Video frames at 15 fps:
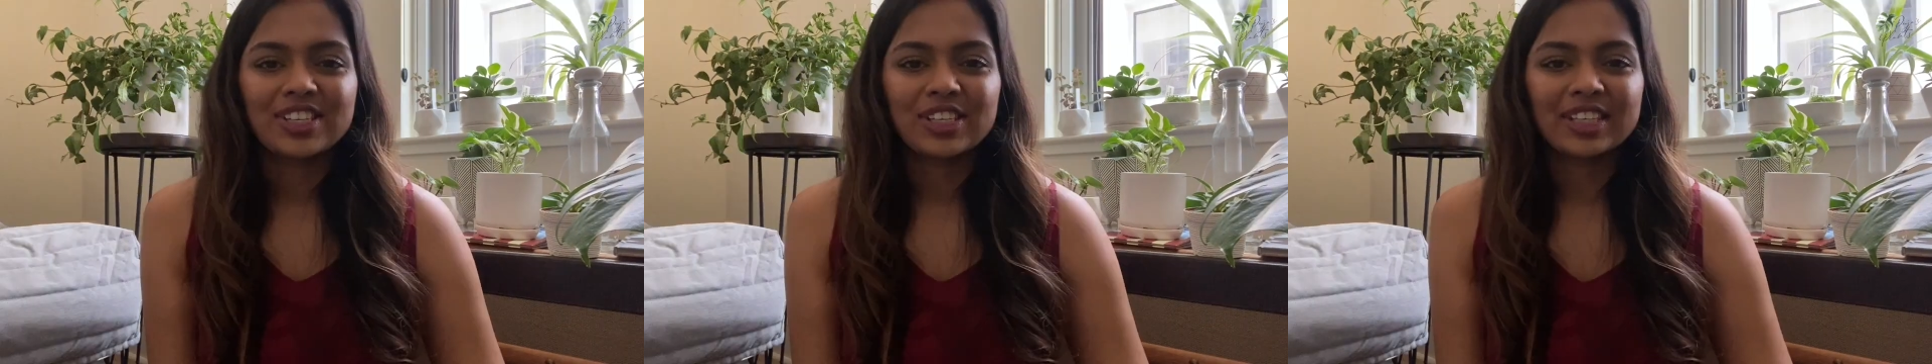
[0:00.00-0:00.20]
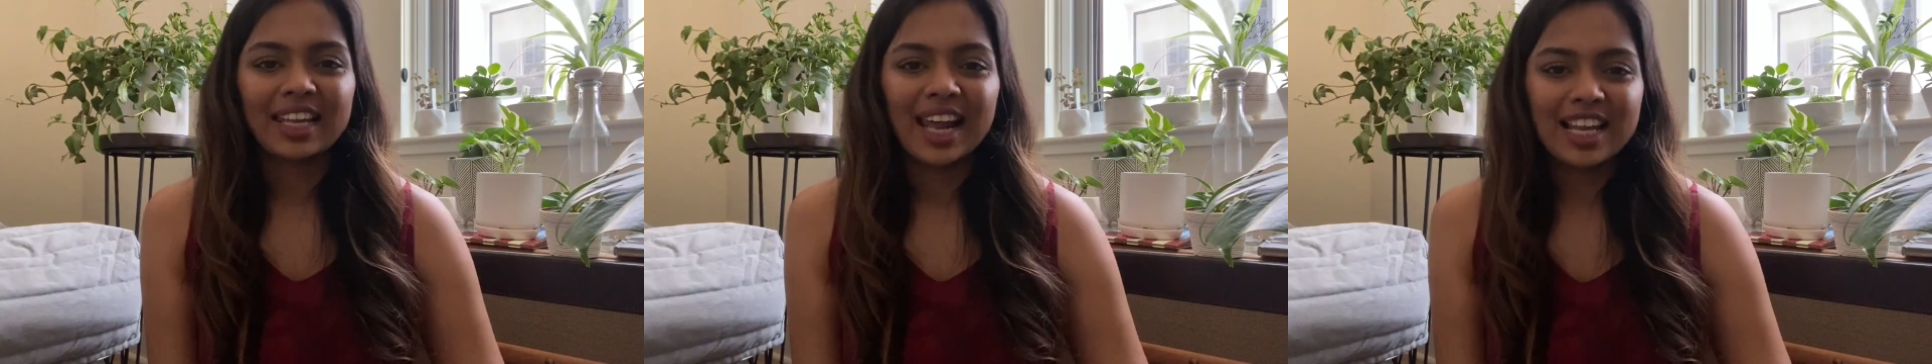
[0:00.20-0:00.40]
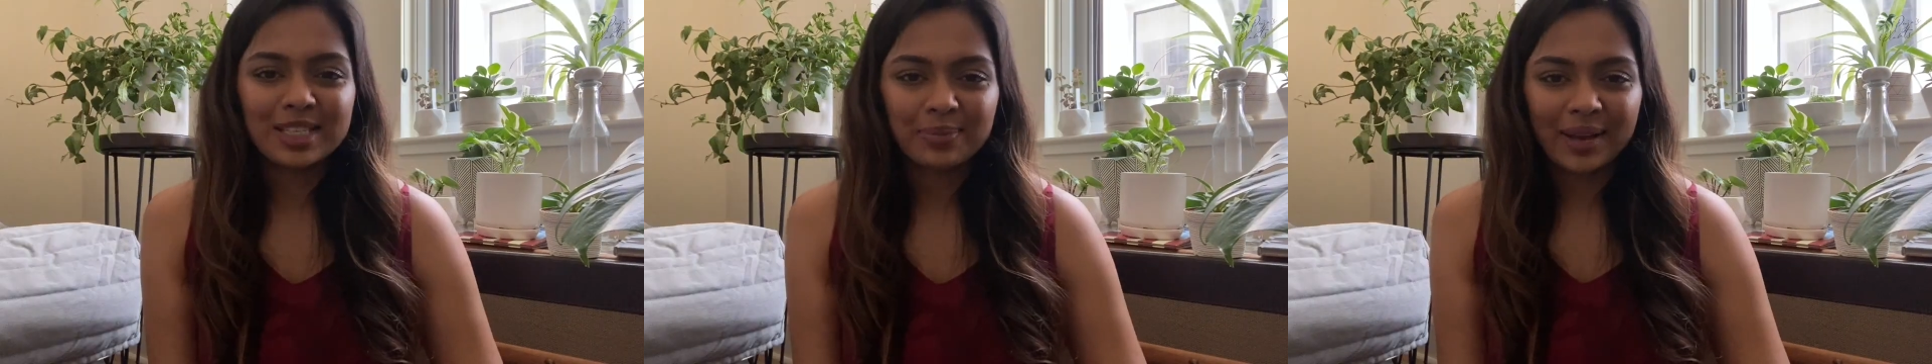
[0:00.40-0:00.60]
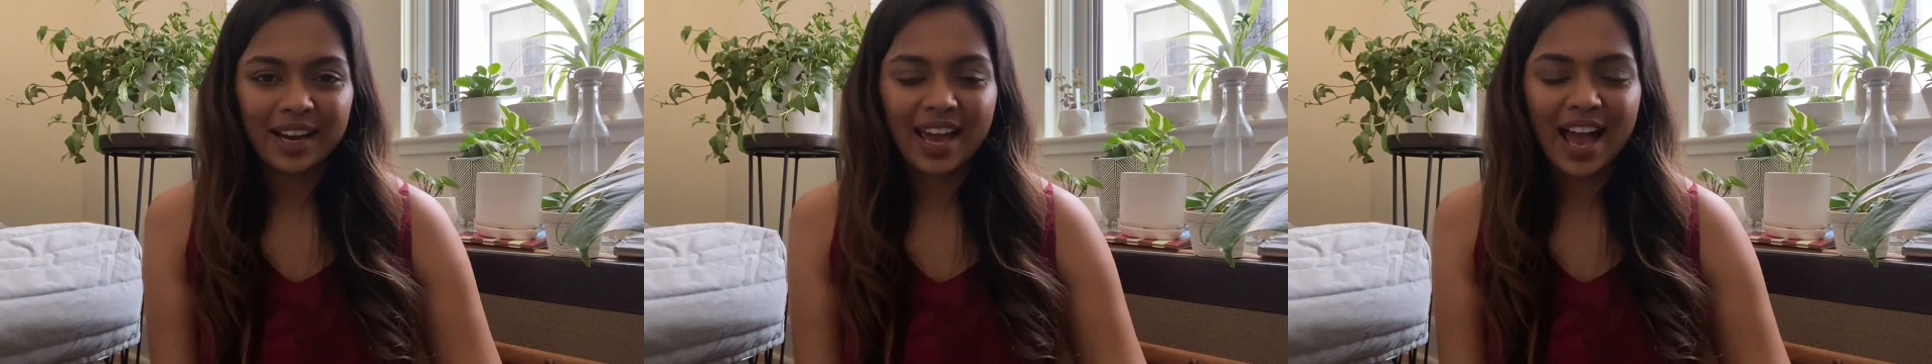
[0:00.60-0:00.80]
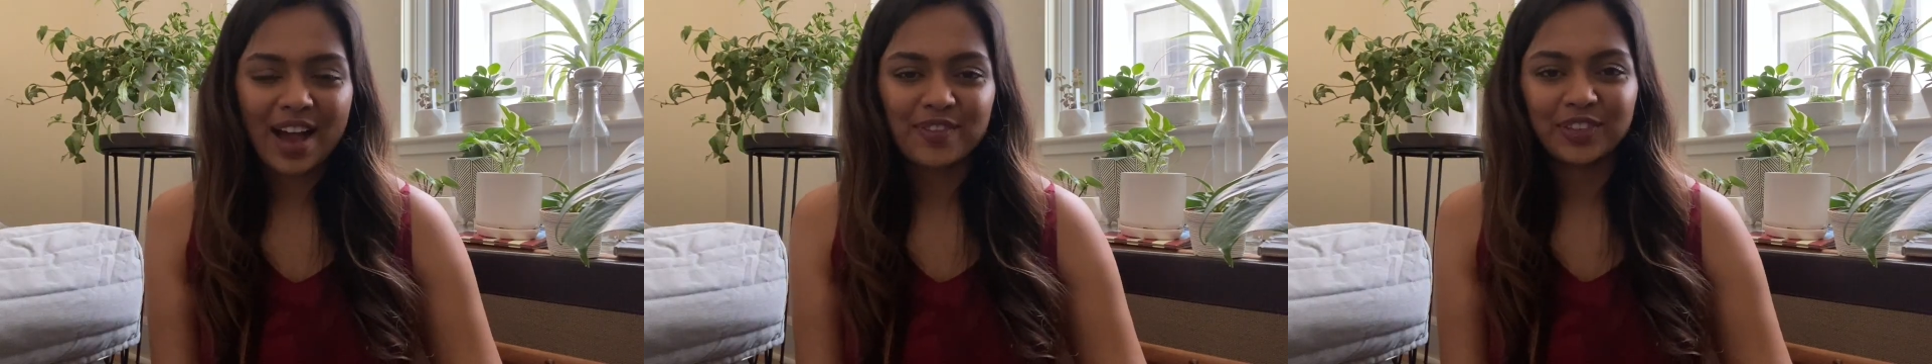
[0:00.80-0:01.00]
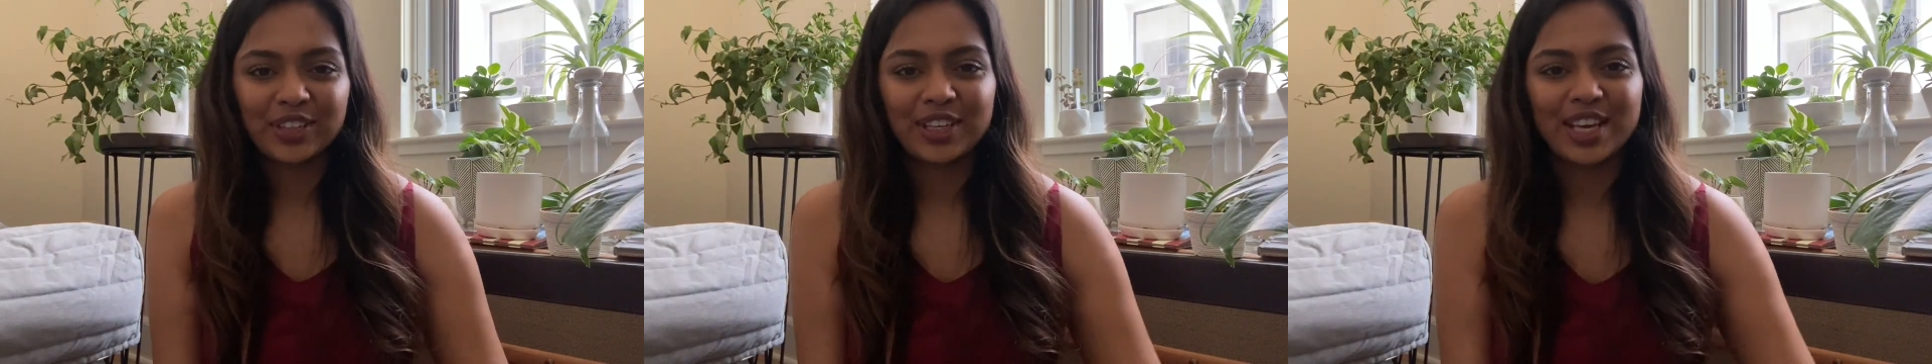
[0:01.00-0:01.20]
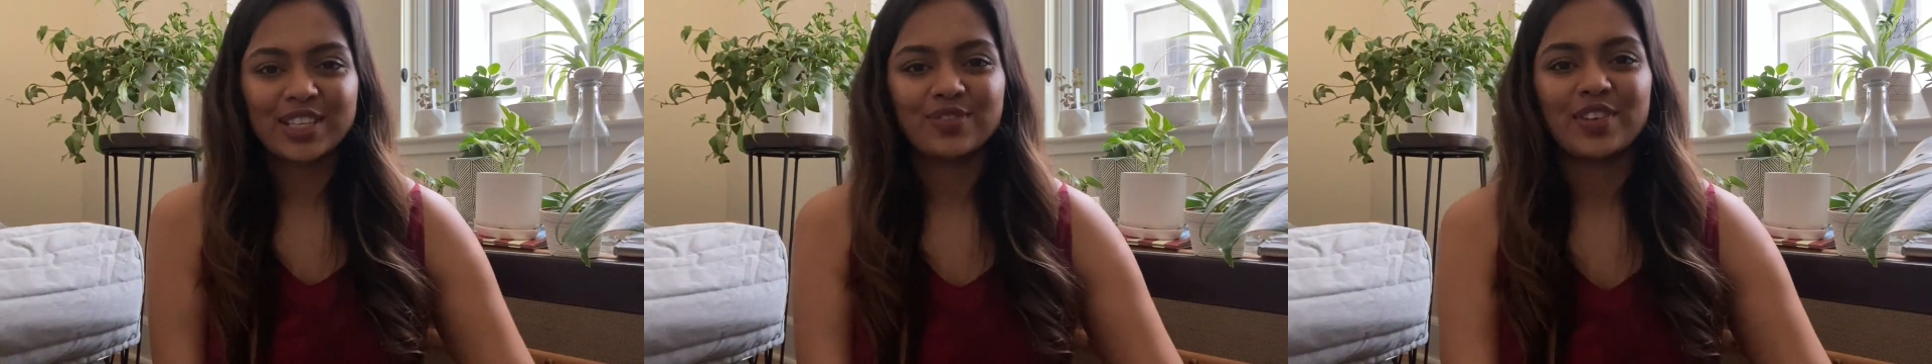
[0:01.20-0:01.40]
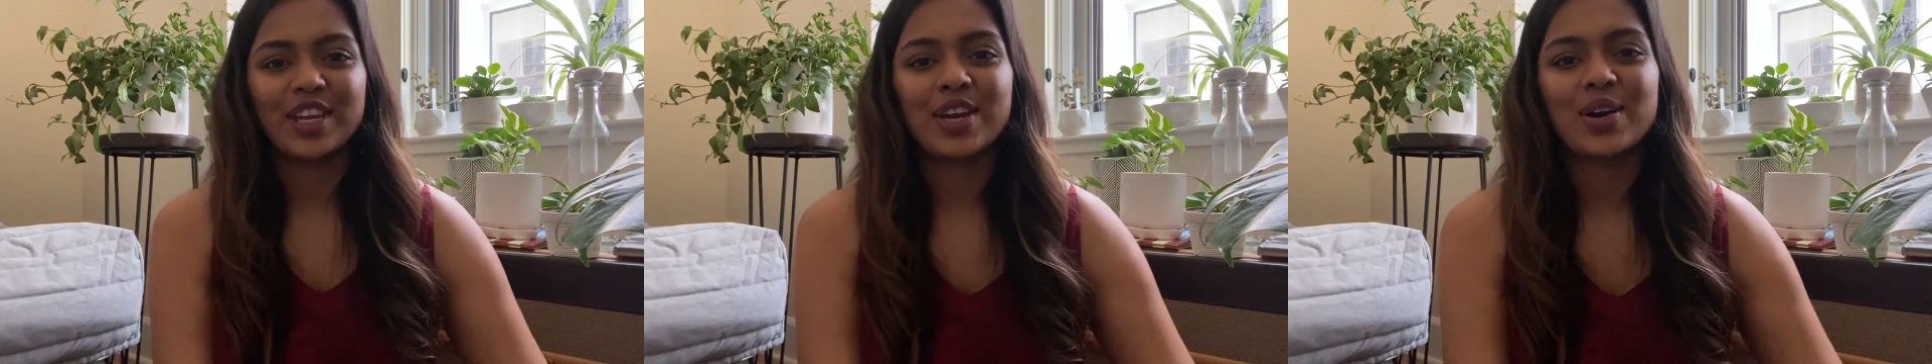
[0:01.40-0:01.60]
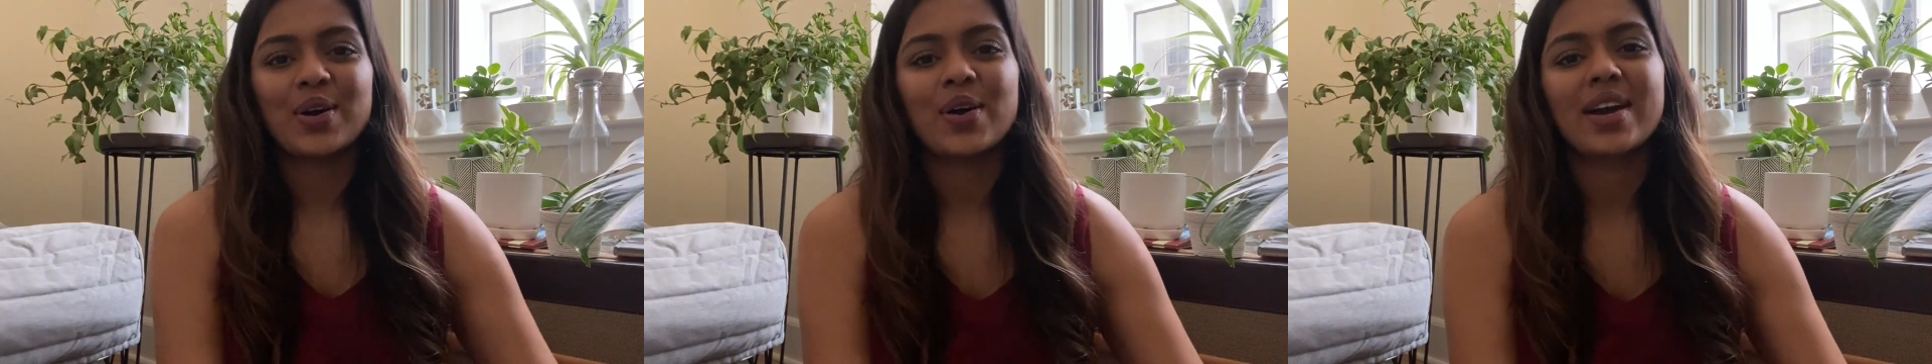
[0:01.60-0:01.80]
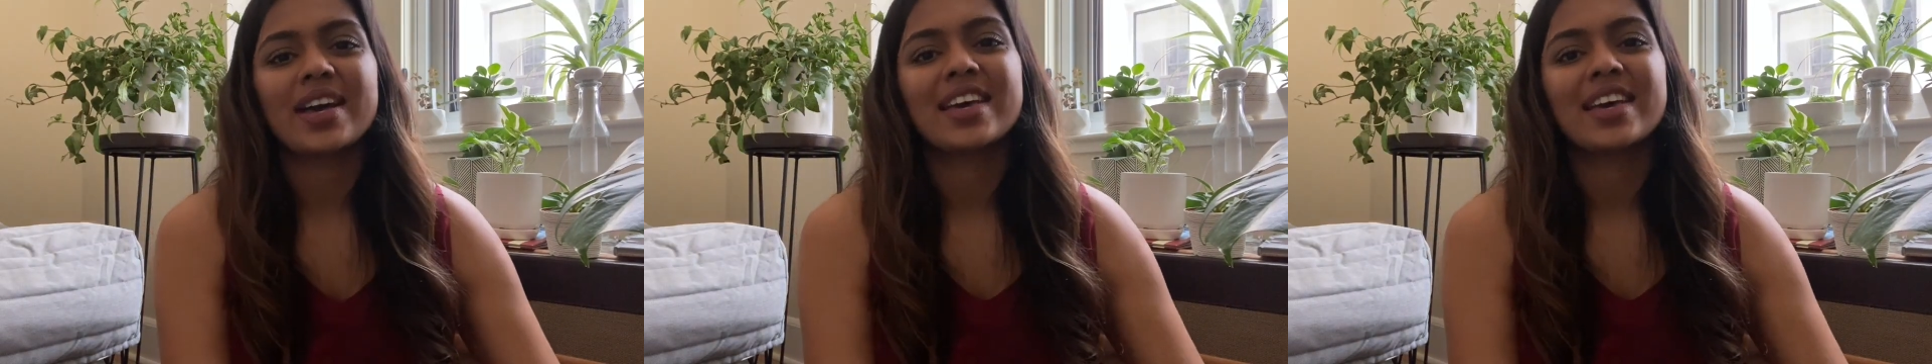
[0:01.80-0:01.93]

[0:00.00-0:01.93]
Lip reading: So the last plant I have for today's video